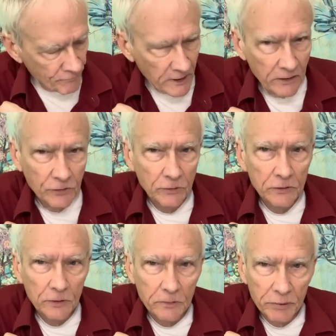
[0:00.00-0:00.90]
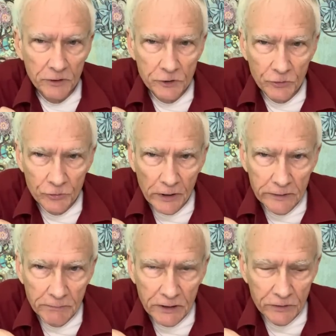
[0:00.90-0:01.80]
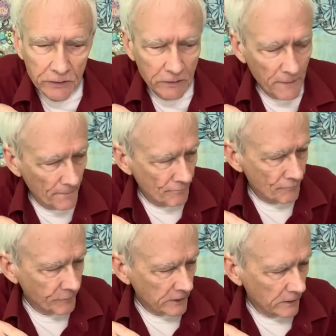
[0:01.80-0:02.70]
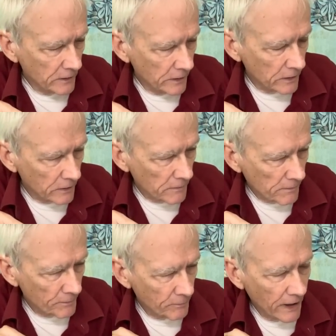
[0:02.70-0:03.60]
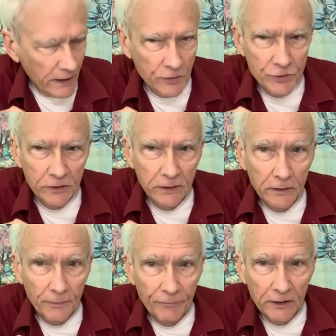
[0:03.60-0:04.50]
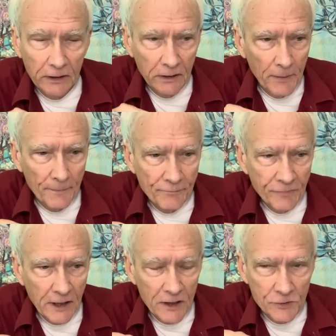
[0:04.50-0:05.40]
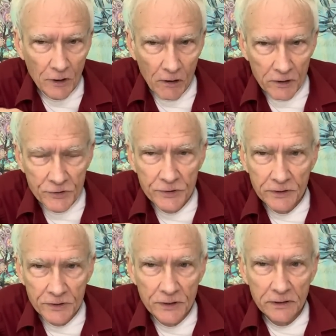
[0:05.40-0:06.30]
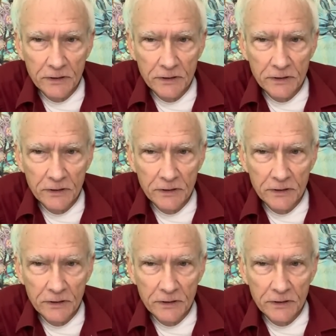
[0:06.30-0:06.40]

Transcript: And good companies will try to make their packaging as artsy as they